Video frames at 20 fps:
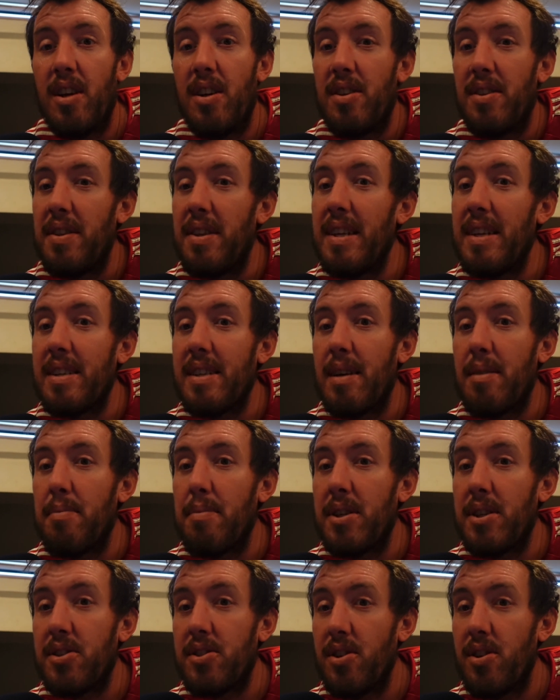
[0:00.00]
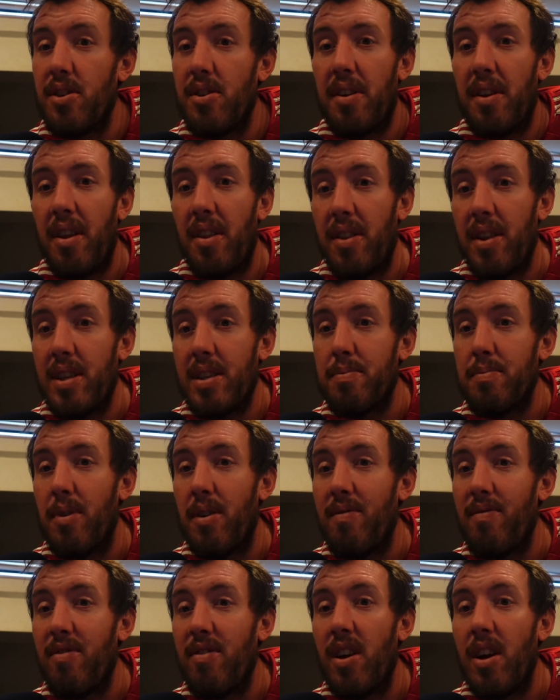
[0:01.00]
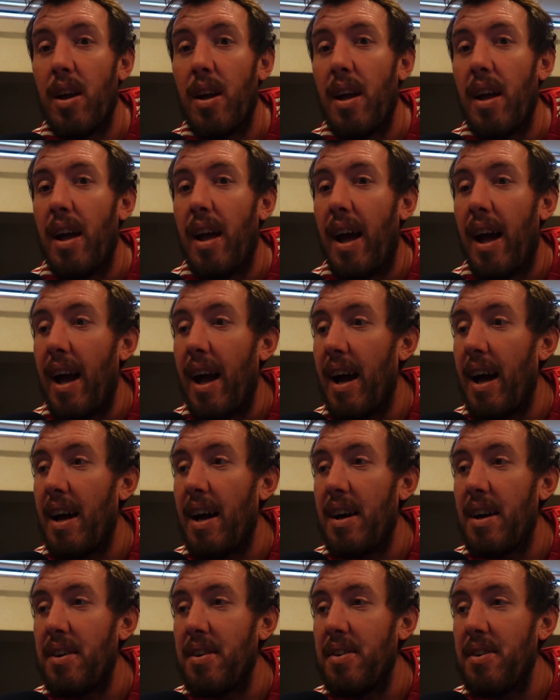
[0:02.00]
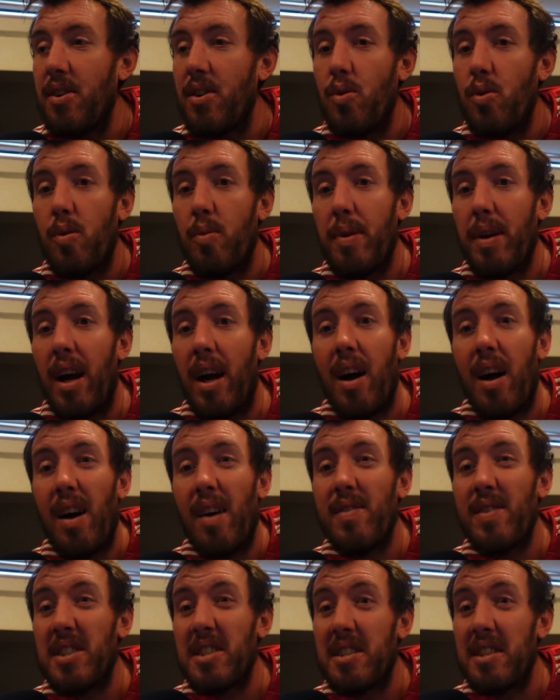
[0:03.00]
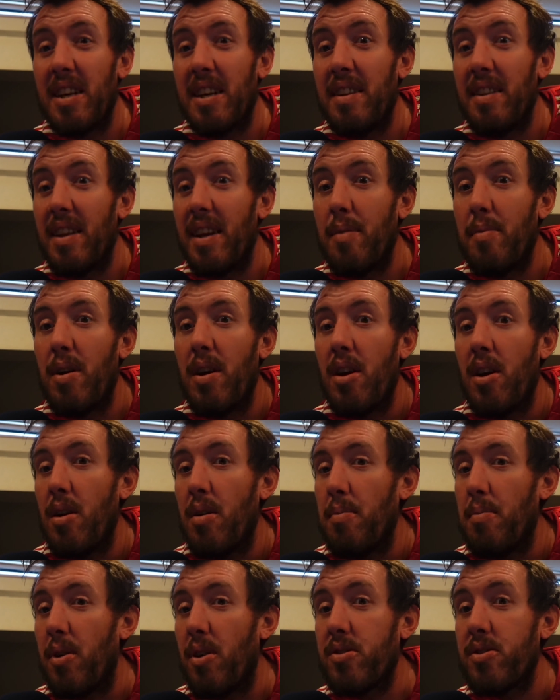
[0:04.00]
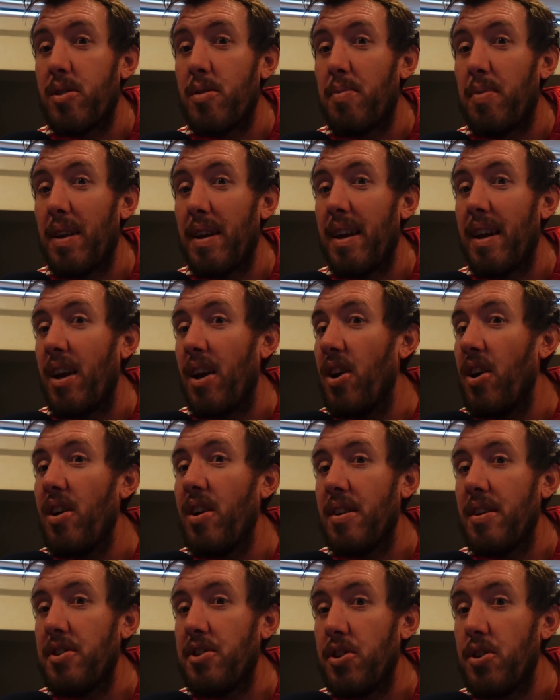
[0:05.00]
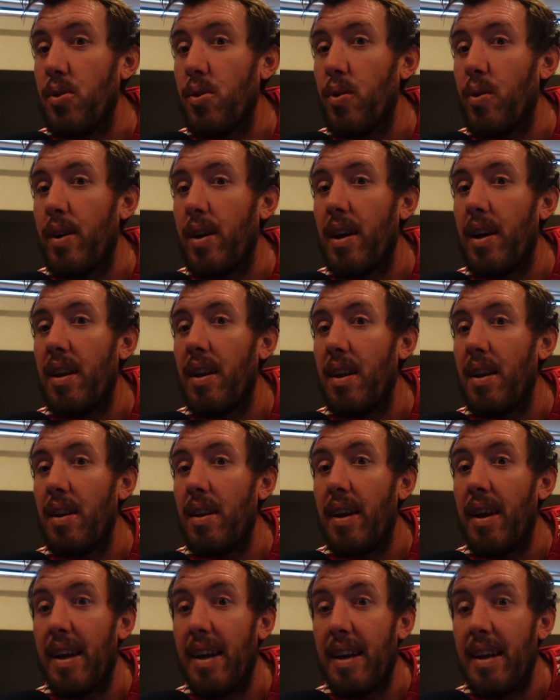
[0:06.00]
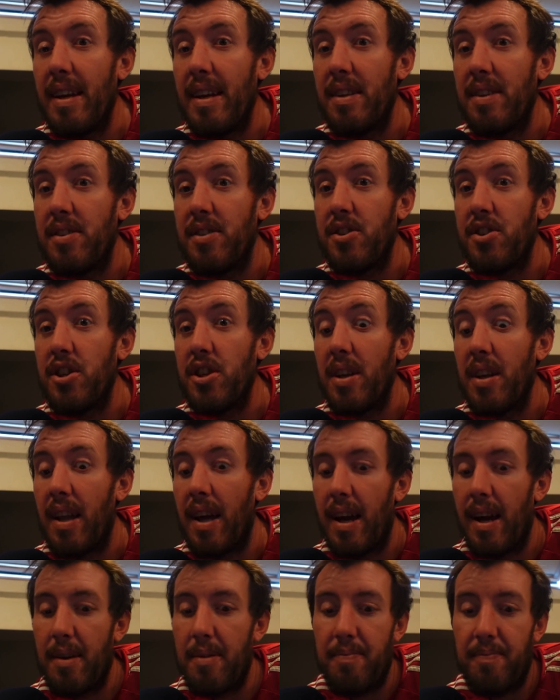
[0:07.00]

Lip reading: These can be sown this month, and you will be harvesting them possibly early June into July.